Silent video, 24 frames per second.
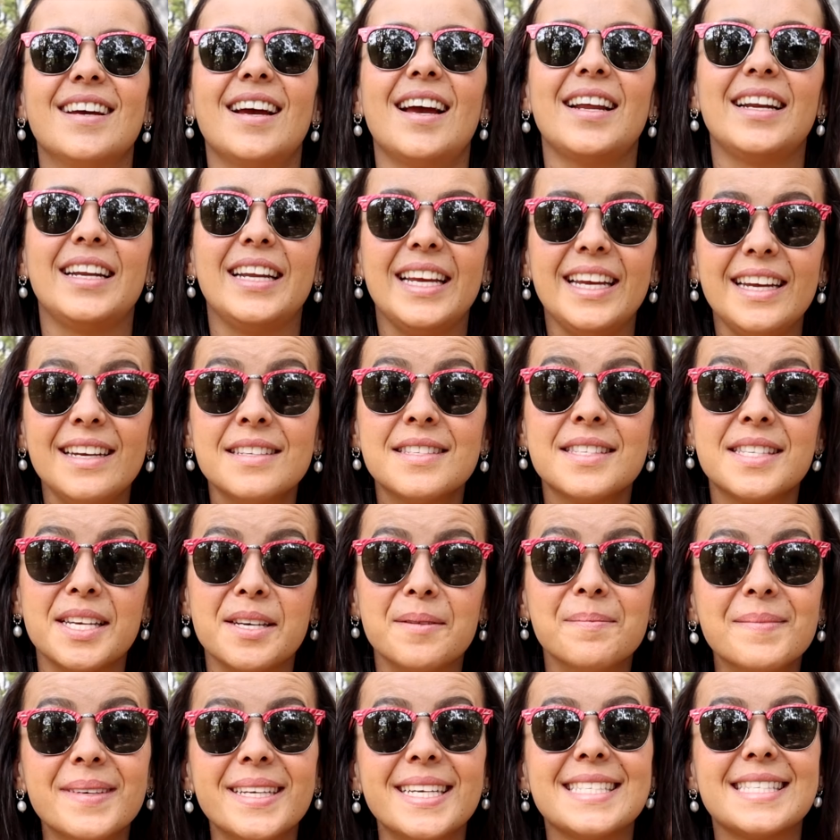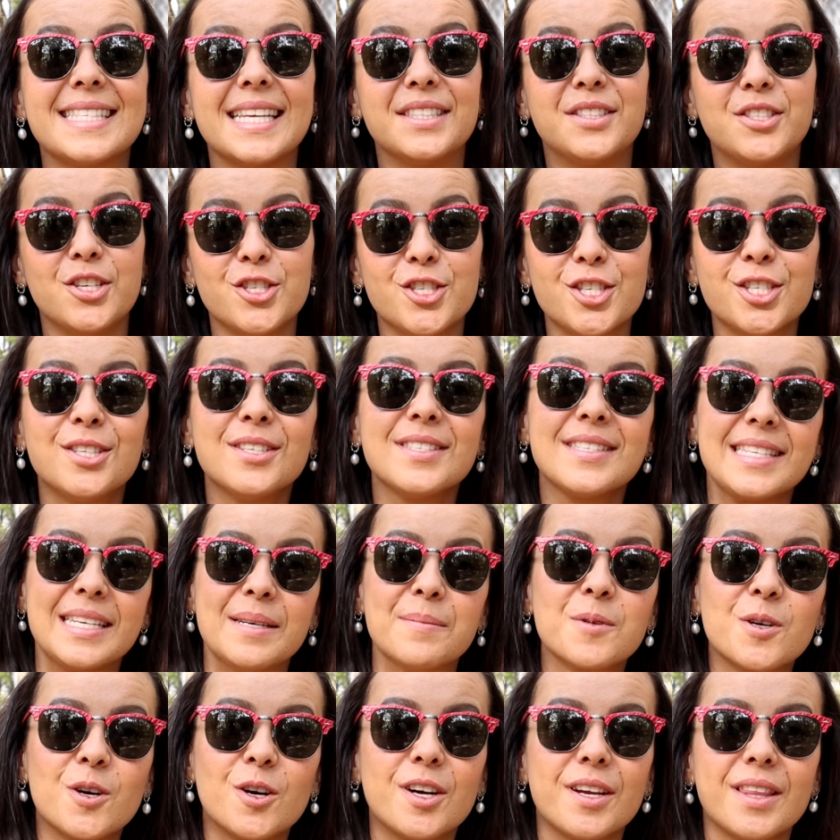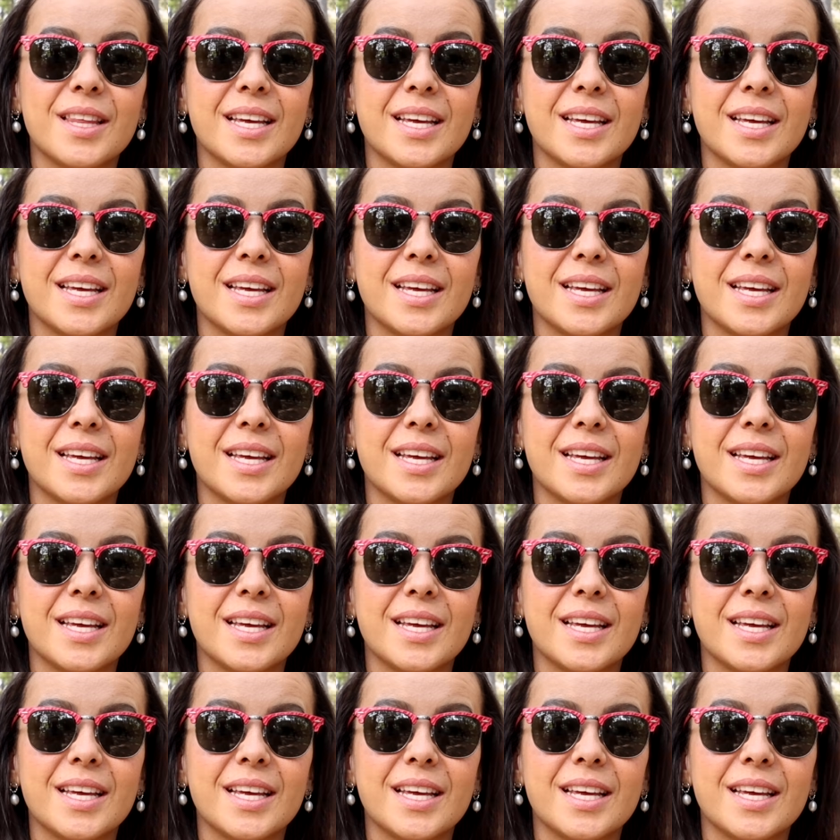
An eSIM is the digital SIM card